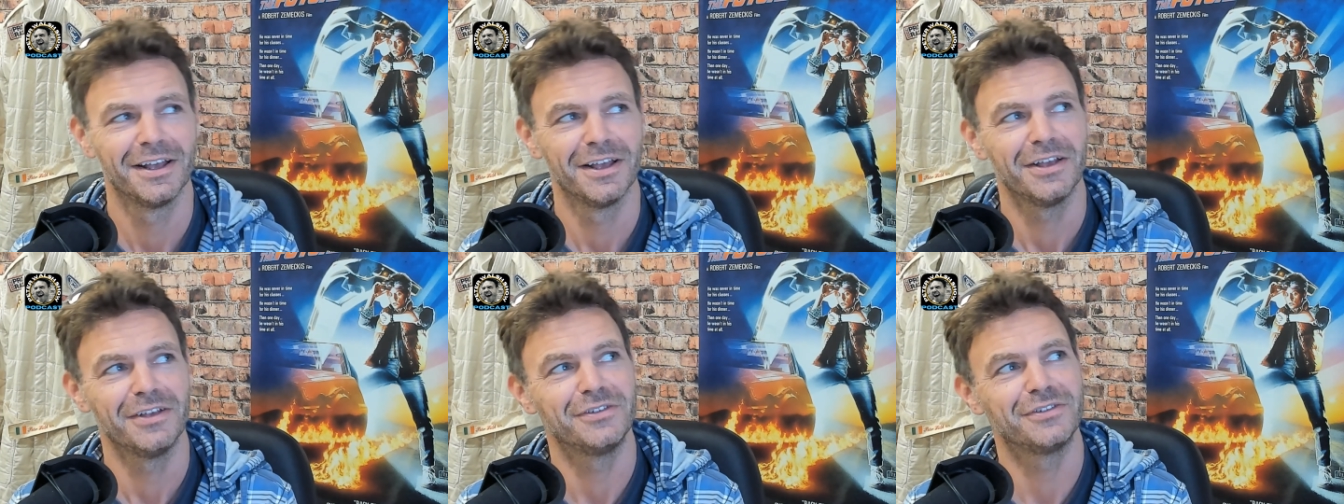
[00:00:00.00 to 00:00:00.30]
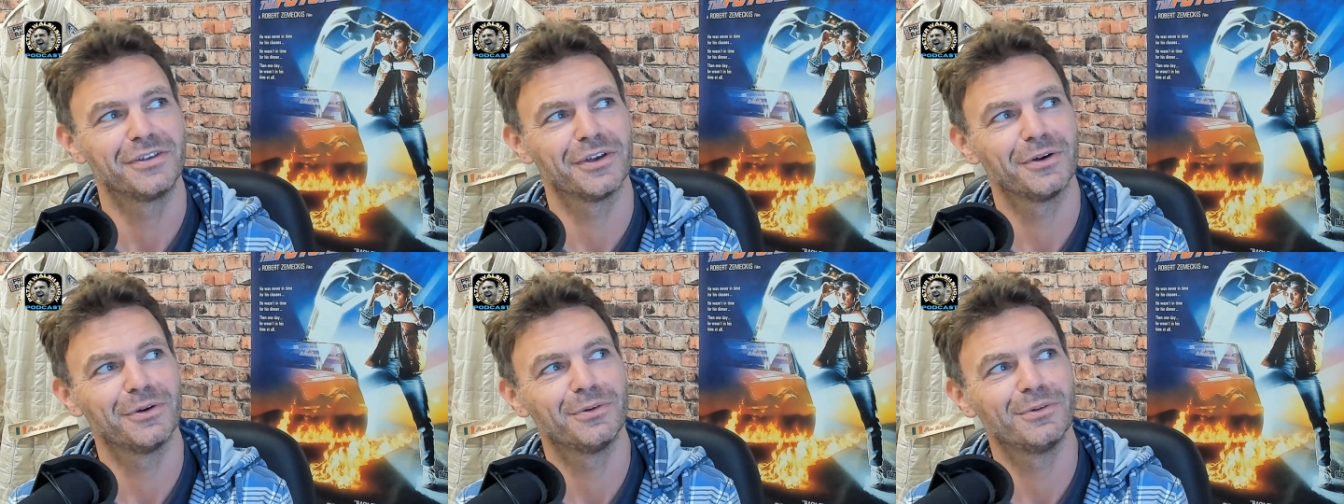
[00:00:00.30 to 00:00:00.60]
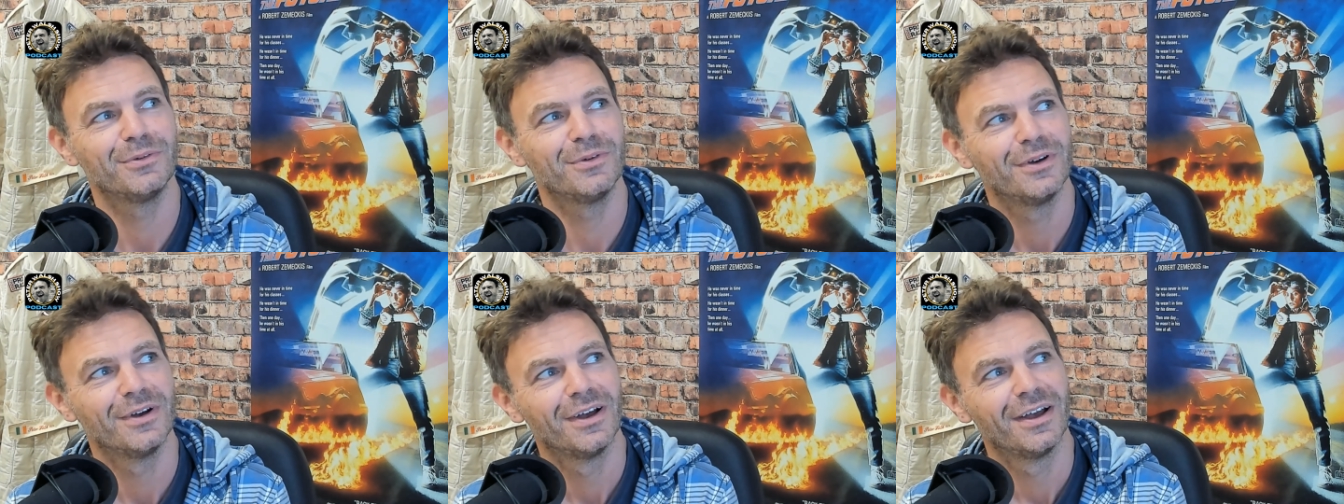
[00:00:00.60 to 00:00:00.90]

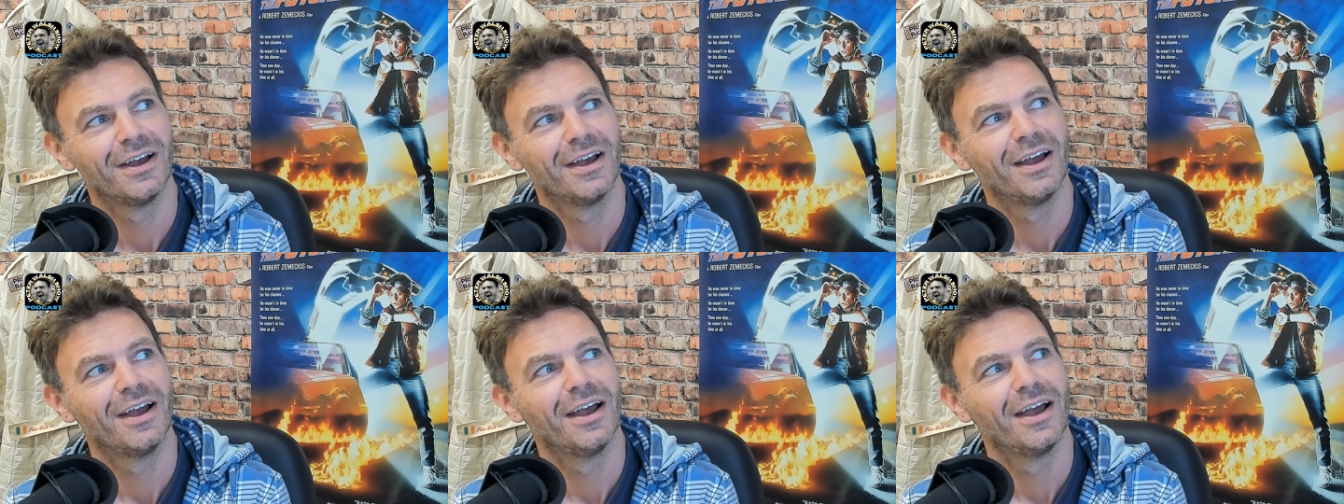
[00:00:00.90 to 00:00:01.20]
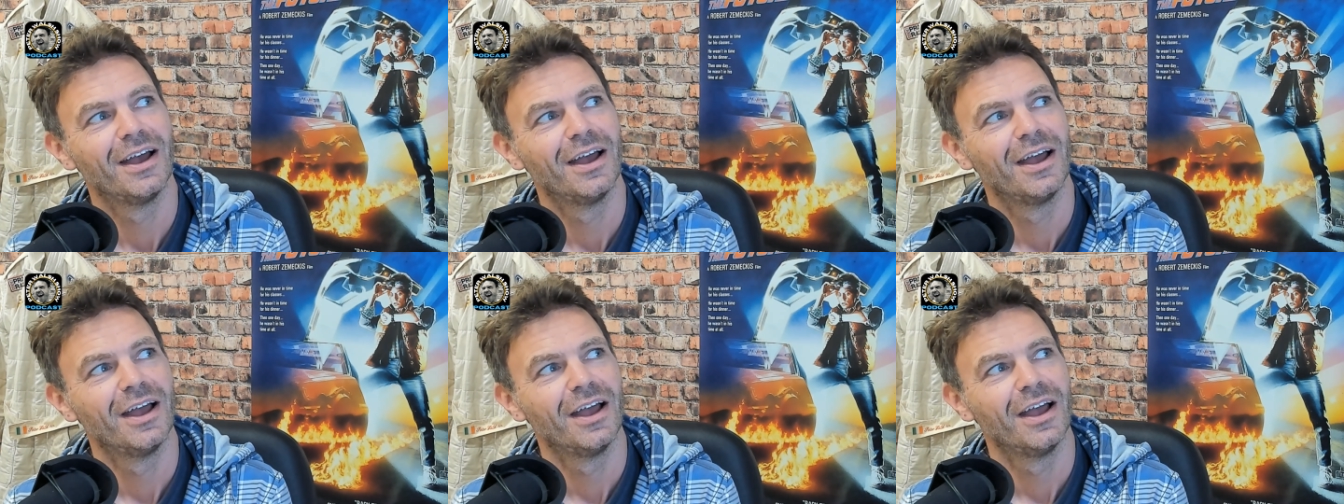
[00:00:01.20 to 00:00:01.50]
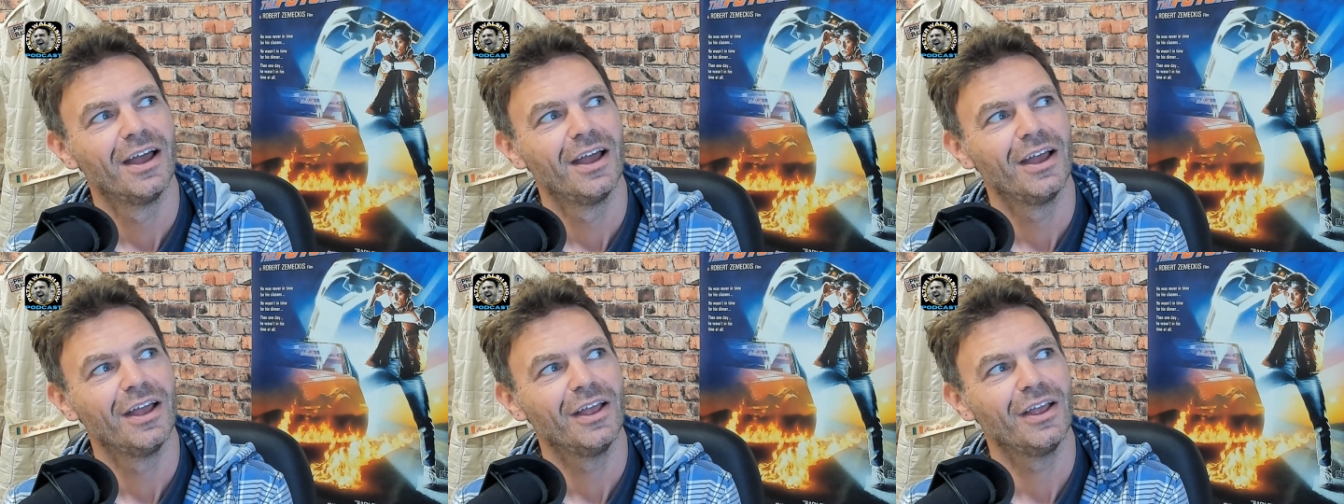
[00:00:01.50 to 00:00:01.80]
So
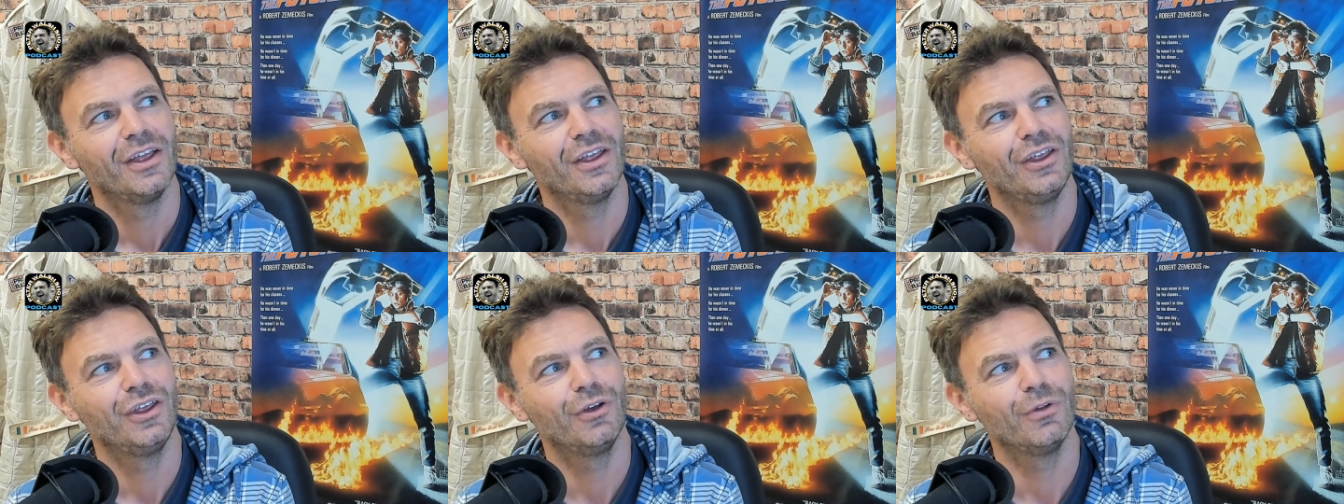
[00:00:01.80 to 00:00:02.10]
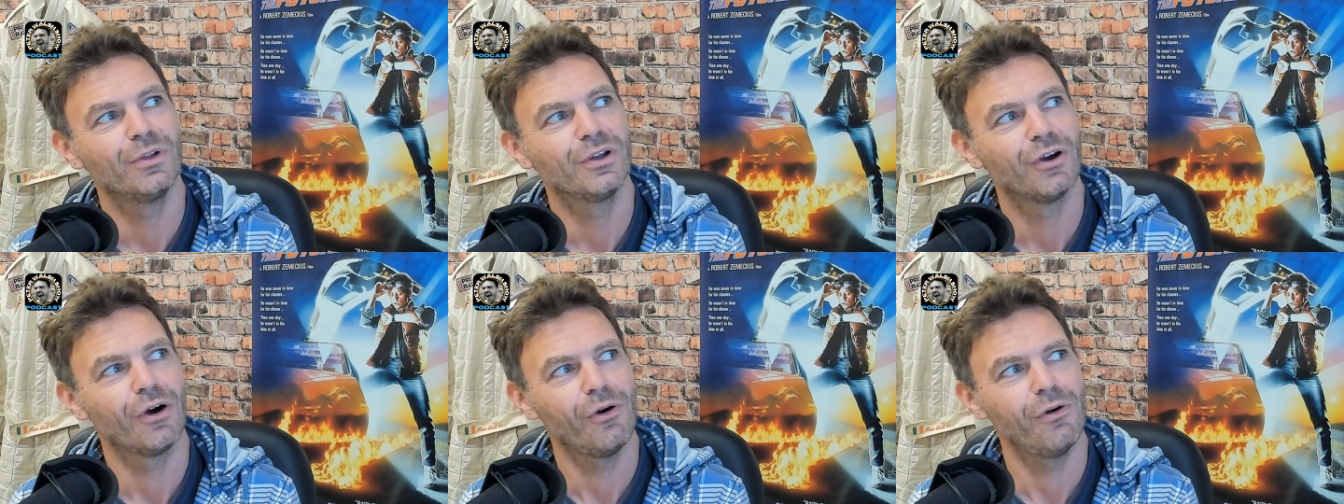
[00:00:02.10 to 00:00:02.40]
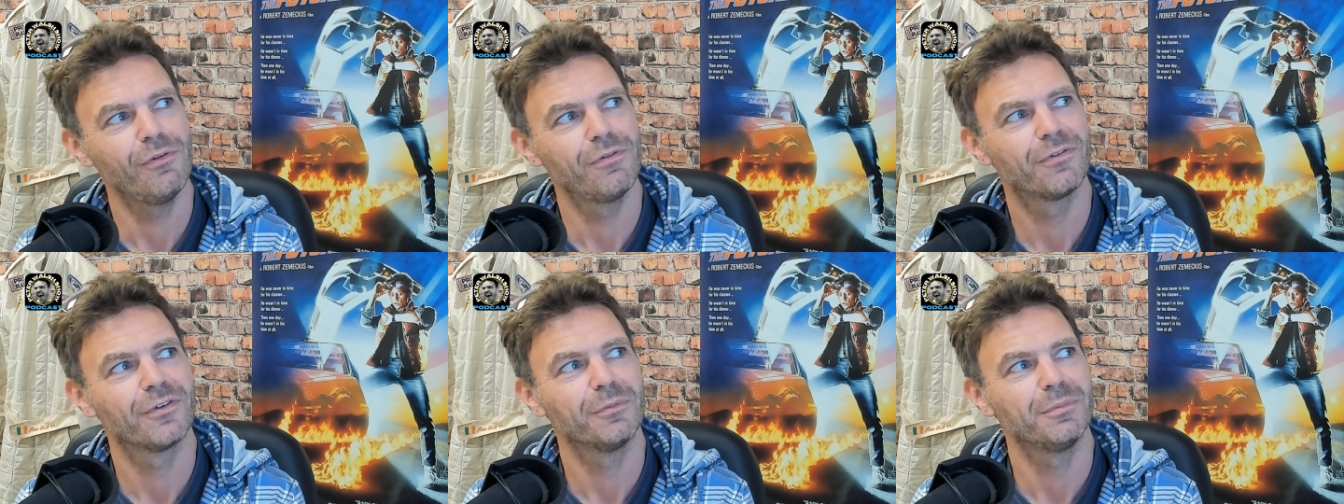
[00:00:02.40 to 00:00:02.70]
you go
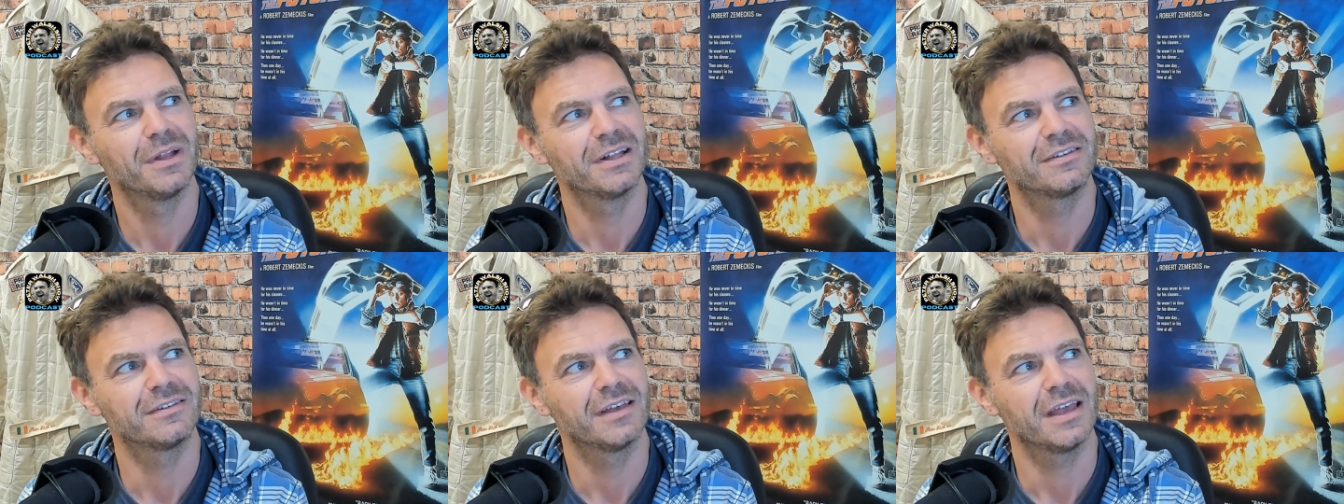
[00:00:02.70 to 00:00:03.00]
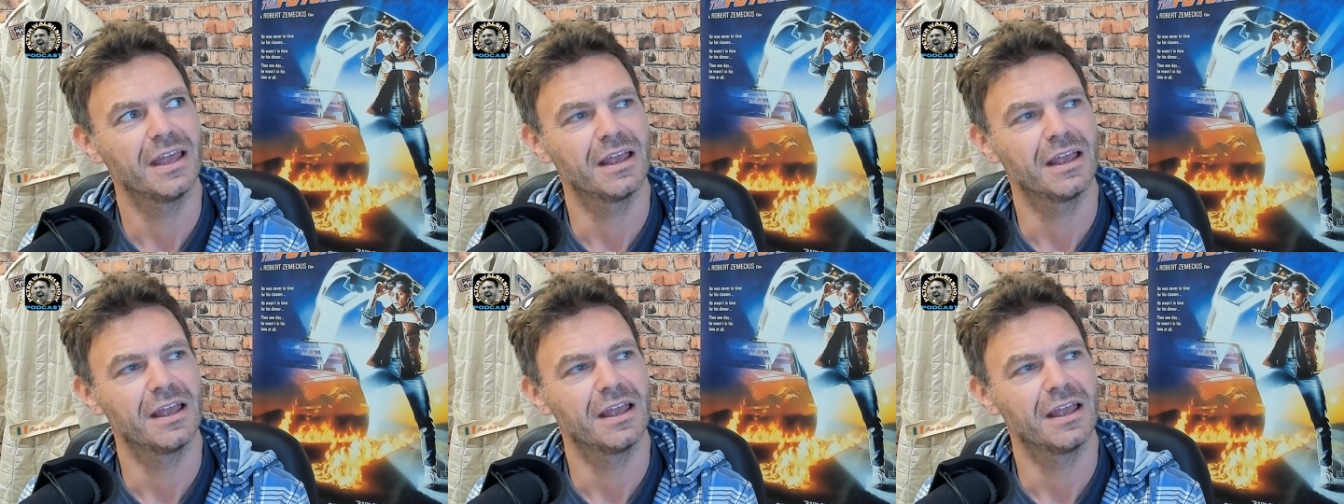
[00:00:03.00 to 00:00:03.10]
from let's say